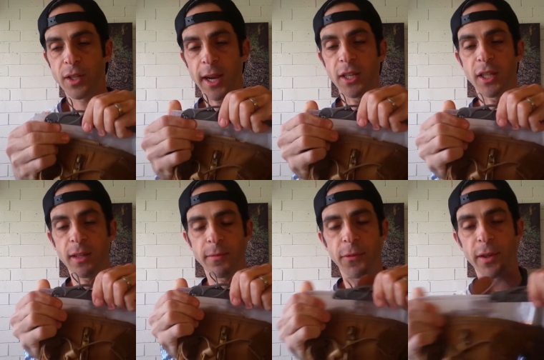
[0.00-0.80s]
change
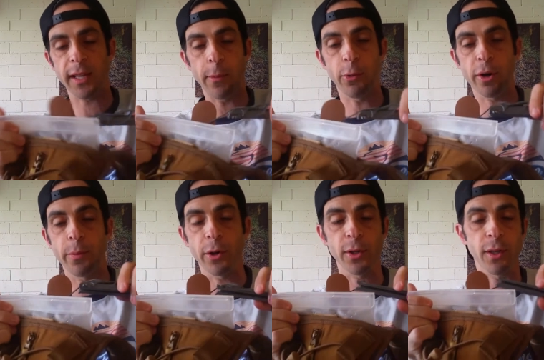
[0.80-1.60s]
filling up water
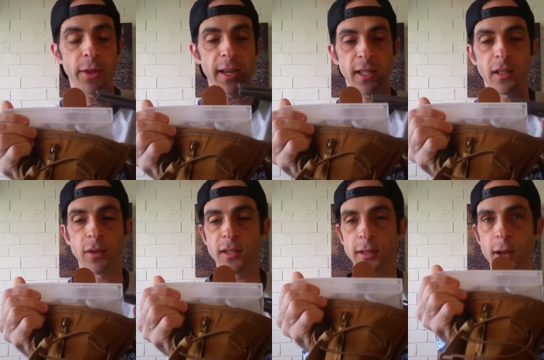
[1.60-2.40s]
bottles. That just
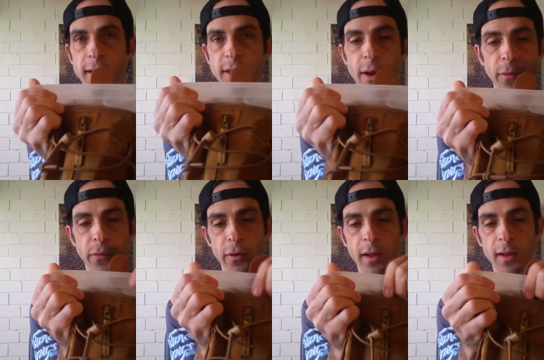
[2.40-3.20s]
slides off.
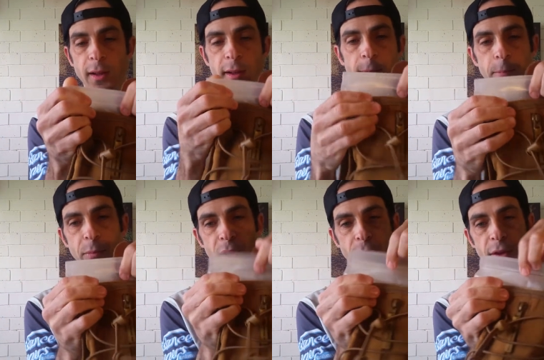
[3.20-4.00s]

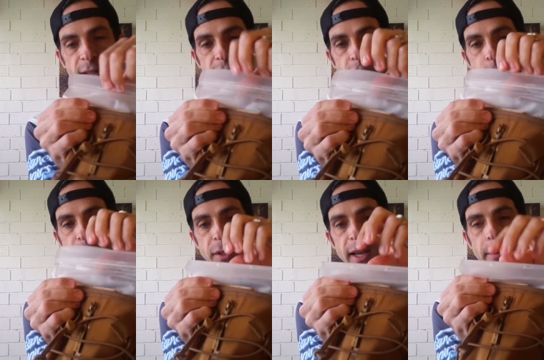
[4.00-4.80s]
This
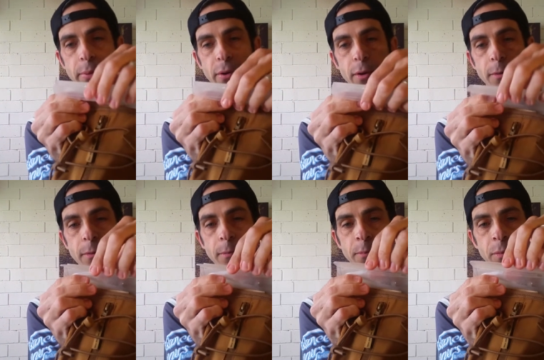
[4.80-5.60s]
opens up
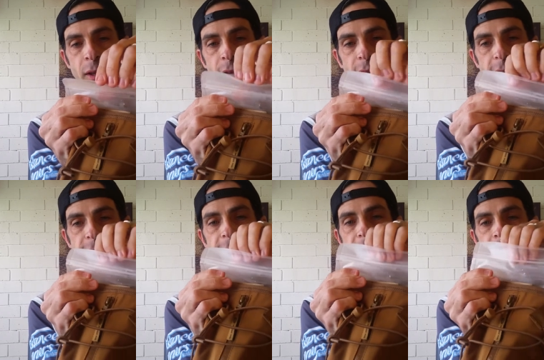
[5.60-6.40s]

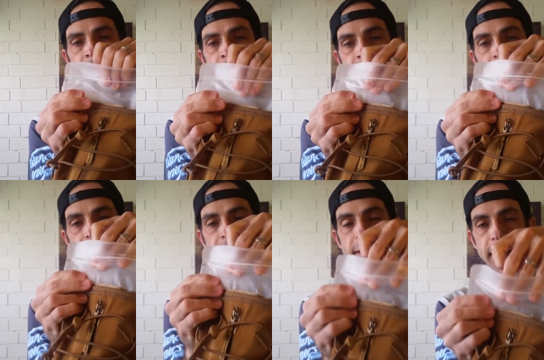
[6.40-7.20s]
like that,
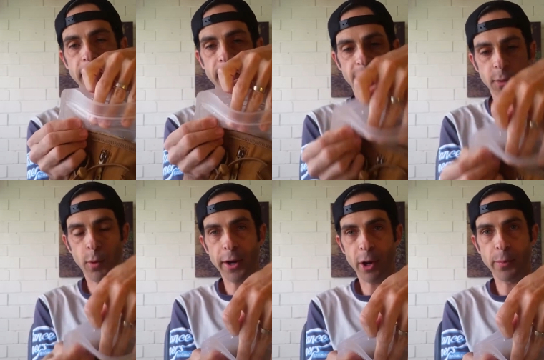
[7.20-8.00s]
and then it's
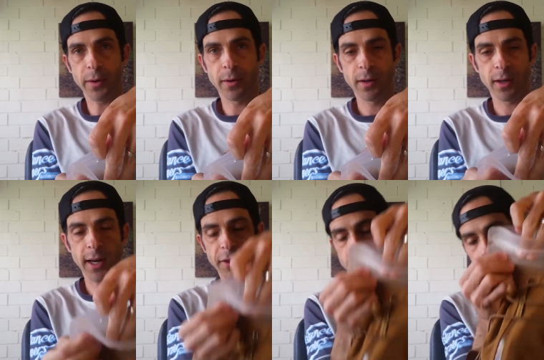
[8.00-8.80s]
wide open. At the